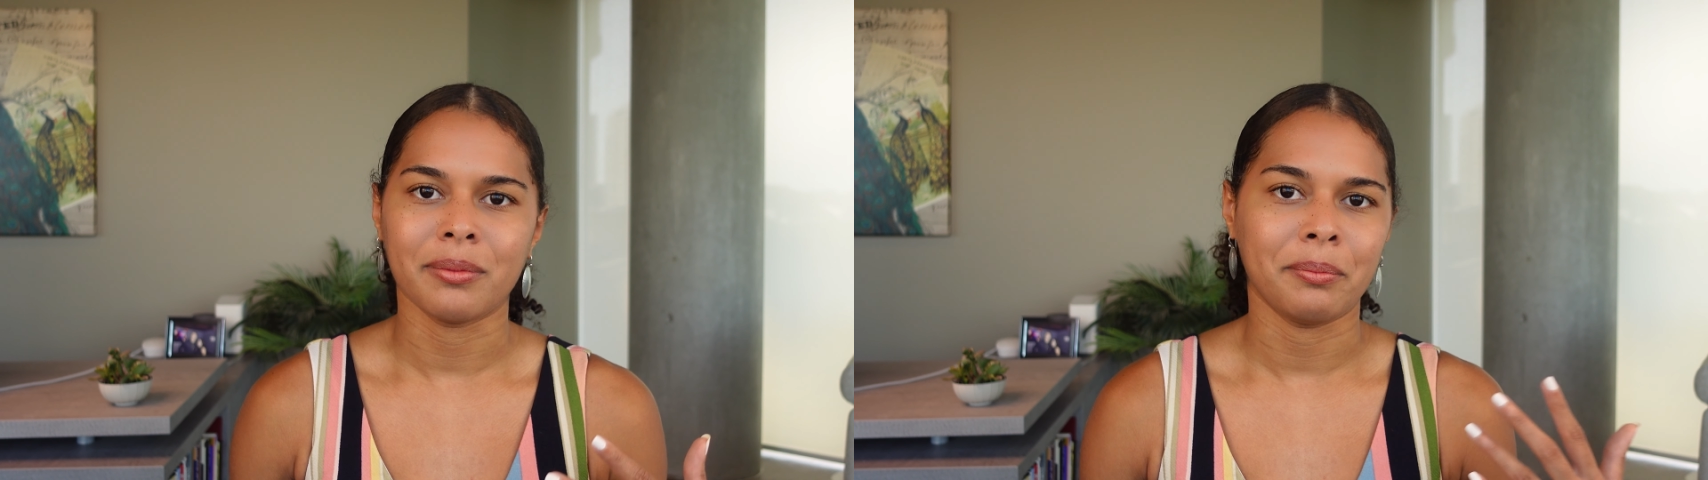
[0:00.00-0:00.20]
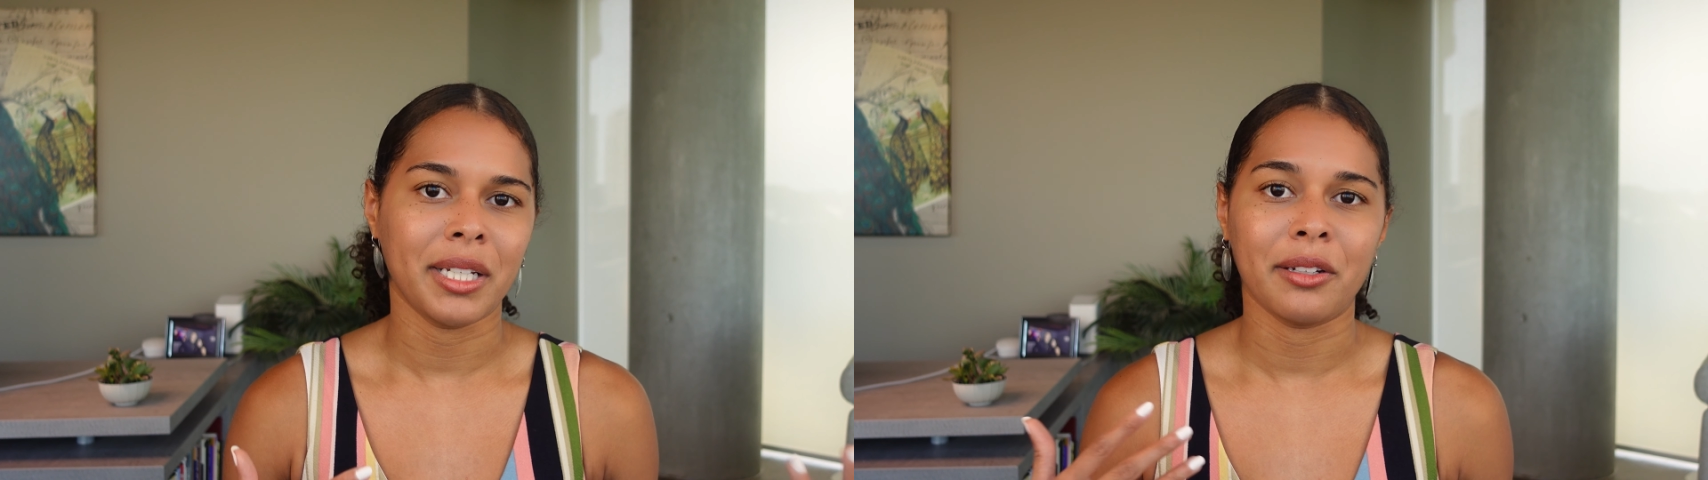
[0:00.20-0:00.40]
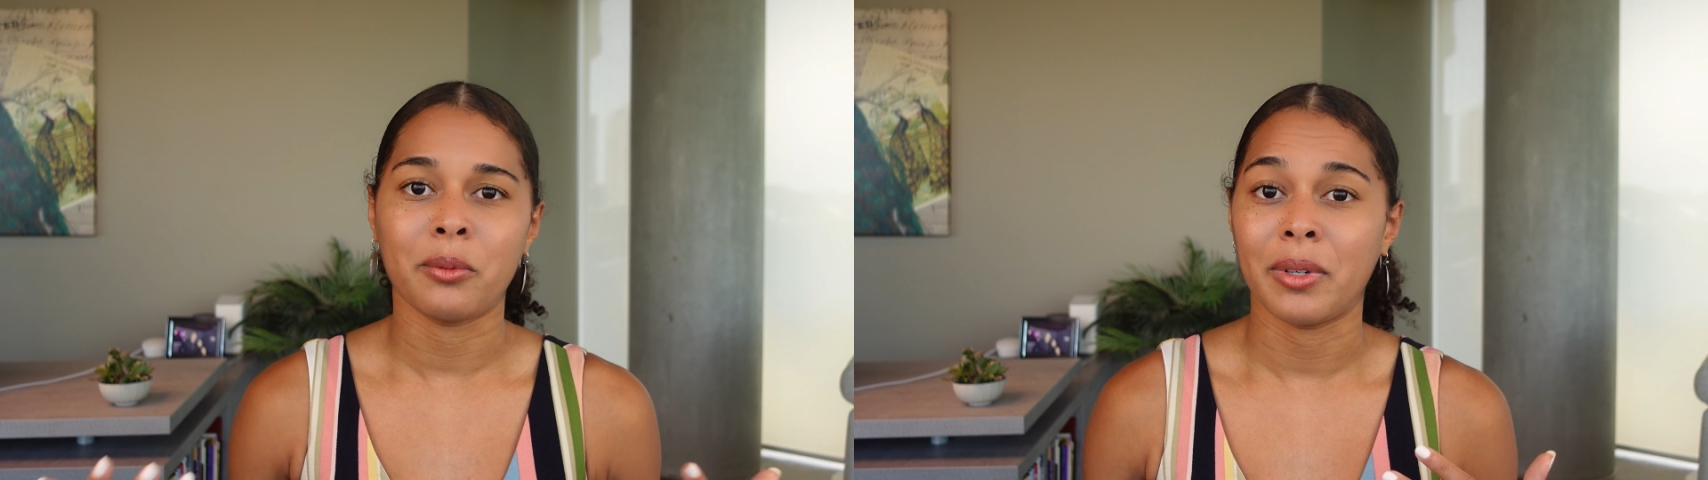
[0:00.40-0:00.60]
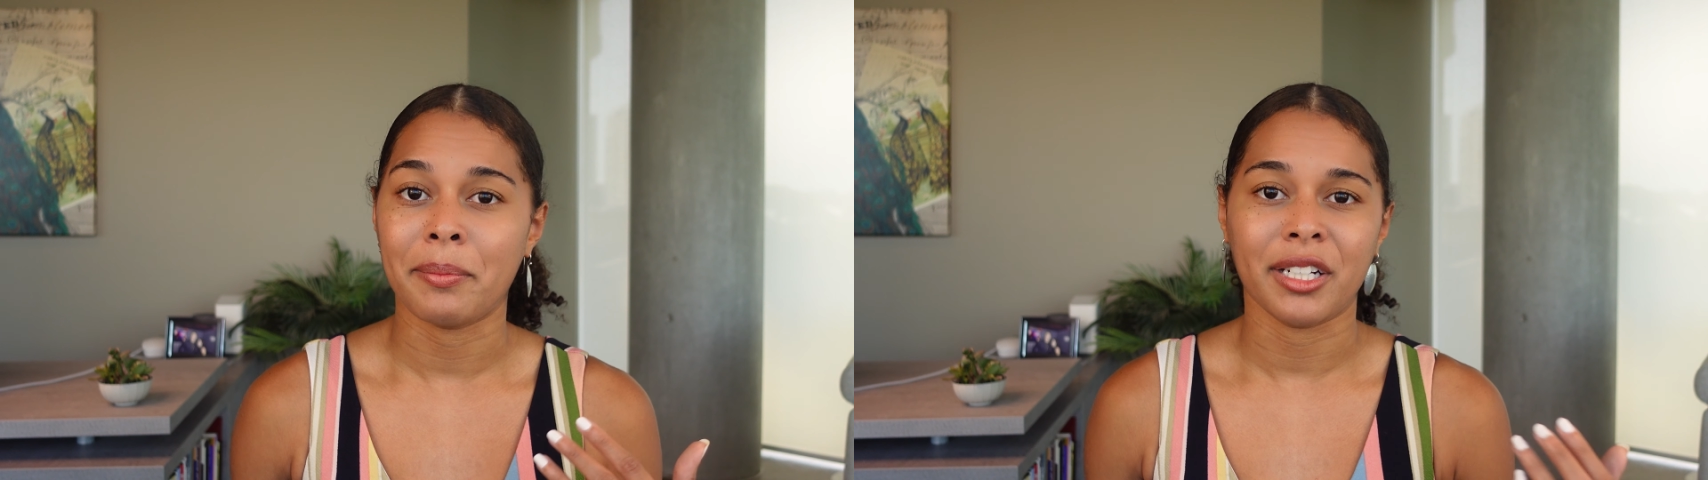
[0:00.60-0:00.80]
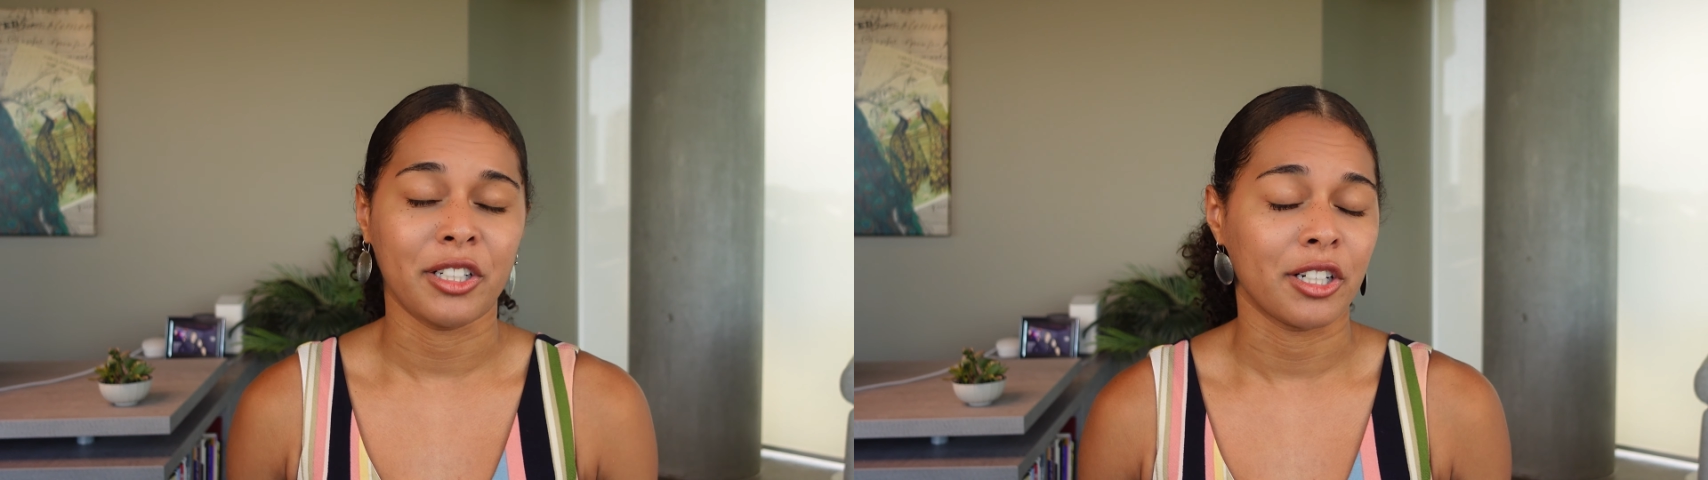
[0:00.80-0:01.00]
men,
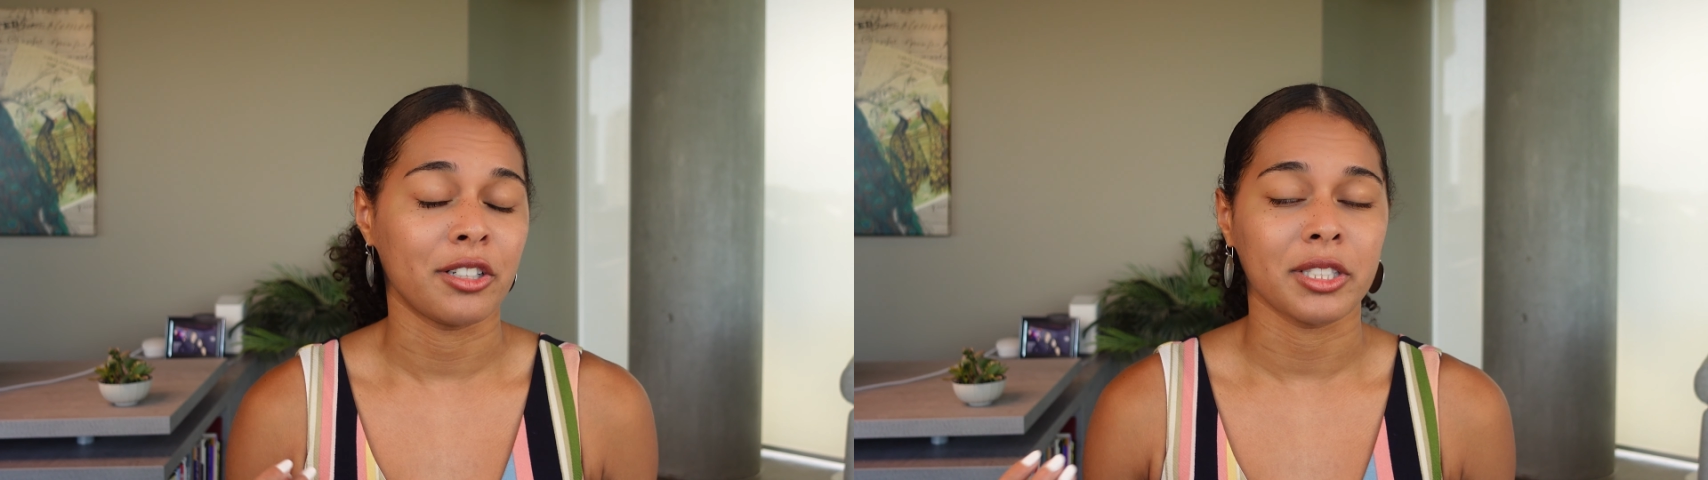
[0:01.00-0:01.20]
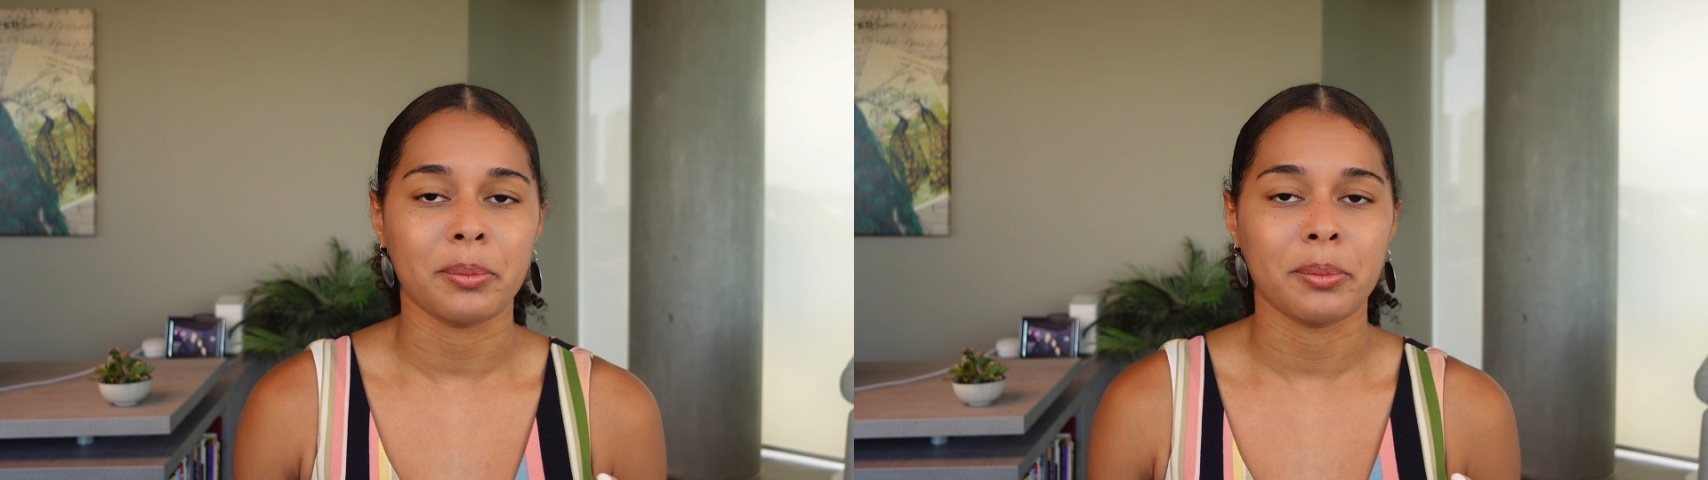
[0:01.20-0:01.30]
women, girls,